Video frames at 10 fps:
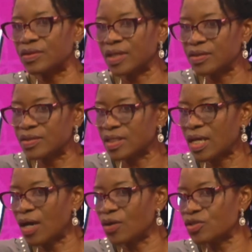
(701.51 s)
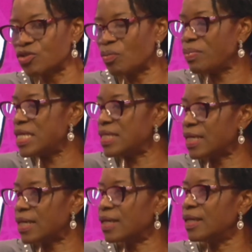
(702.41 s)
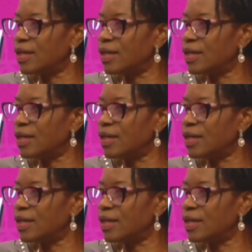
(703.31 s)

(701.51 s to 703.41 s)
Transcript: there's osteopenia,